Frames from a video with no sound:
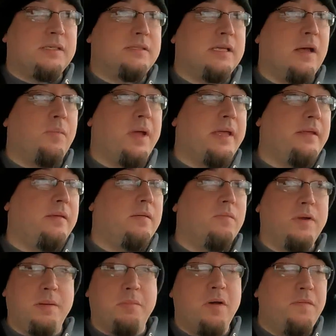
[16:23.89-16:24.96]
so that way
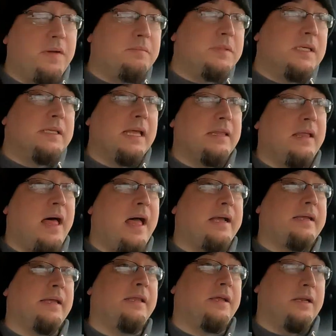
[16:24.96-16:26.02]
when you move them, they lock
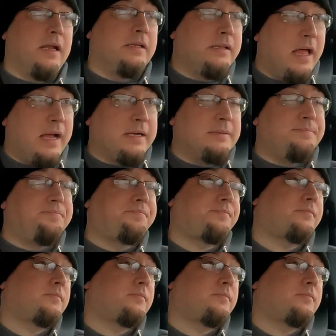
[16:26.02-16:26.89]
and you can unlock them.